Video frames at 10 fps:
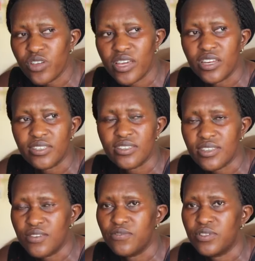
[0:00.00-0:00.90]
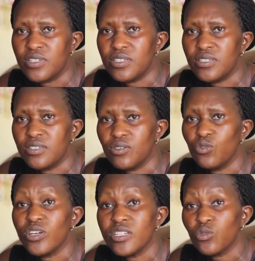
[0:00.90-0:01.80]
really saved,
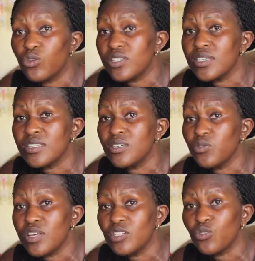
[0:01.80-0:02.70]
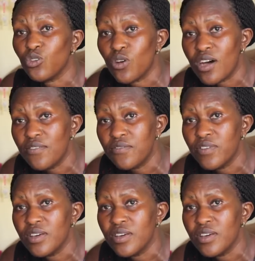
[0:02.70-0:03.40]
you get contented with the little you have.